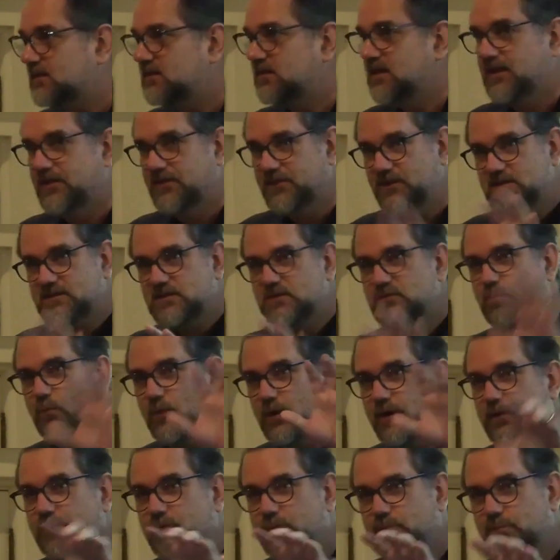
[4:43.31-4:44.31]
And this is one
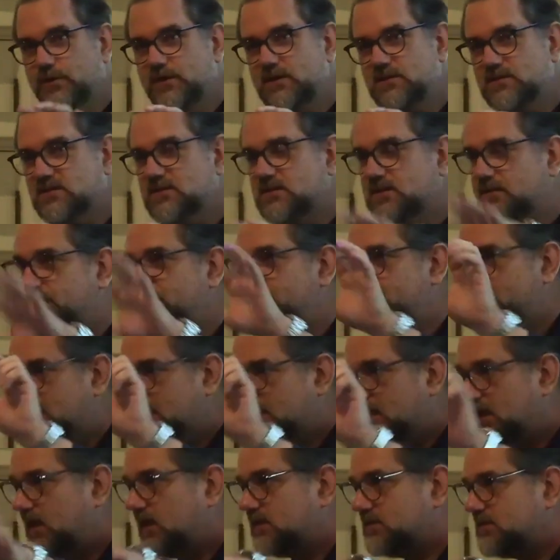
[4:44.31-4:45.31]
of the reasons,
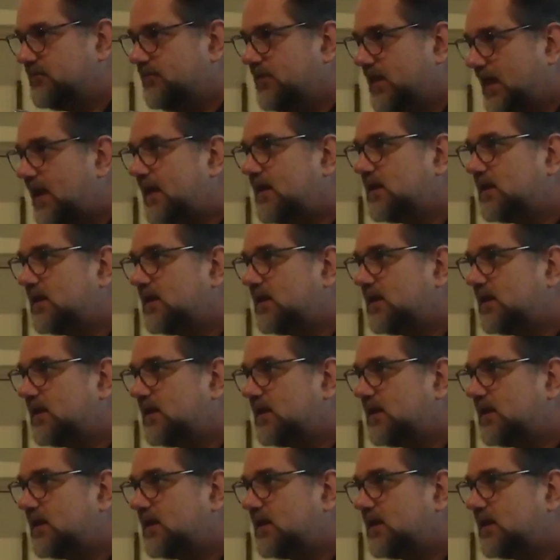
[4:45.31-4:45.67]
because of that